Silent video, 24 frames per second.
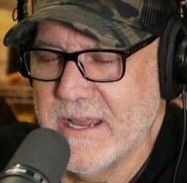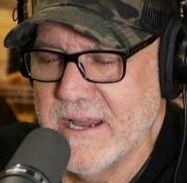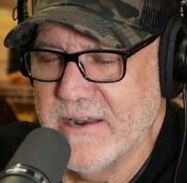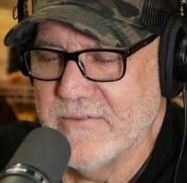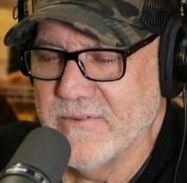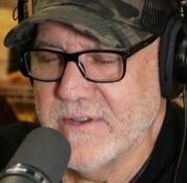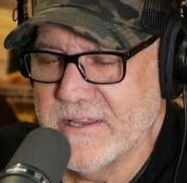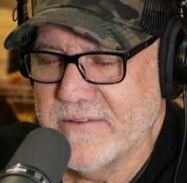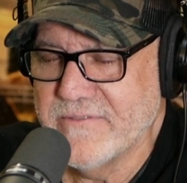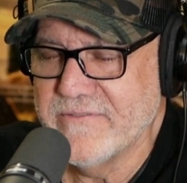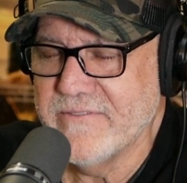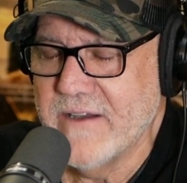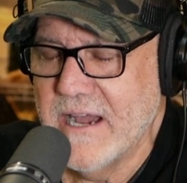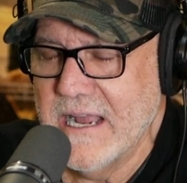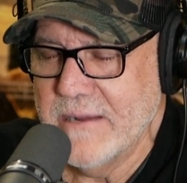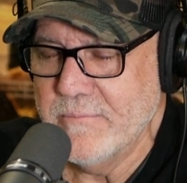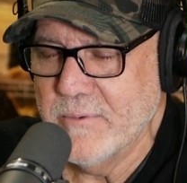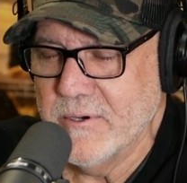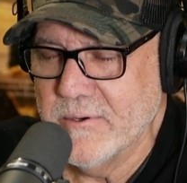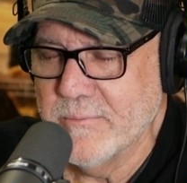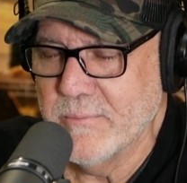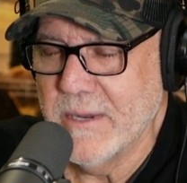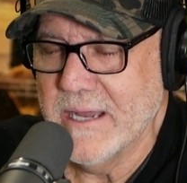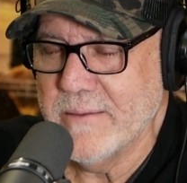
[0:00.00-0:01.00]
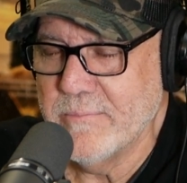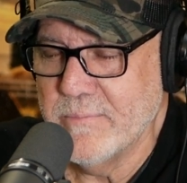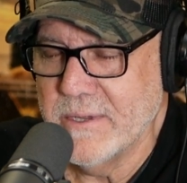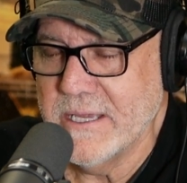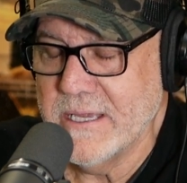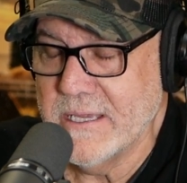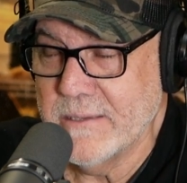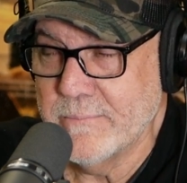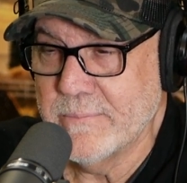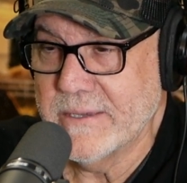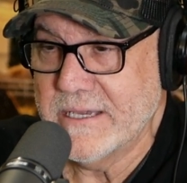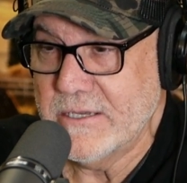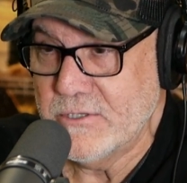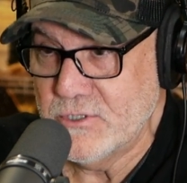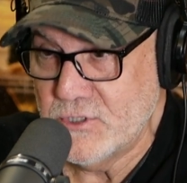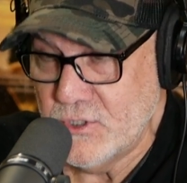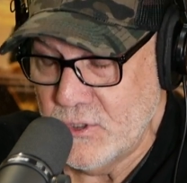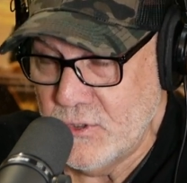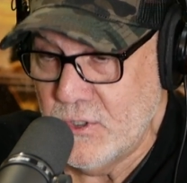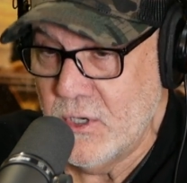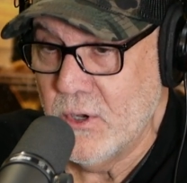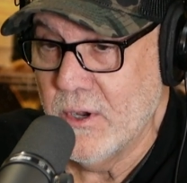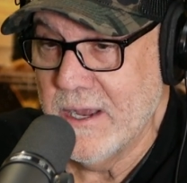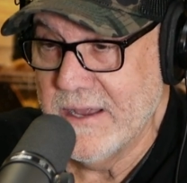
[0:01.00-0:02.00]
every fiber in my being
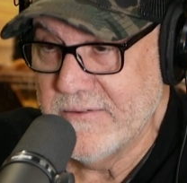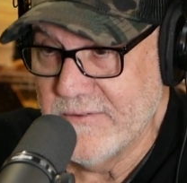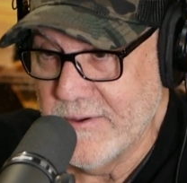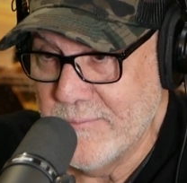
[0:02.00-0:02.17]
because I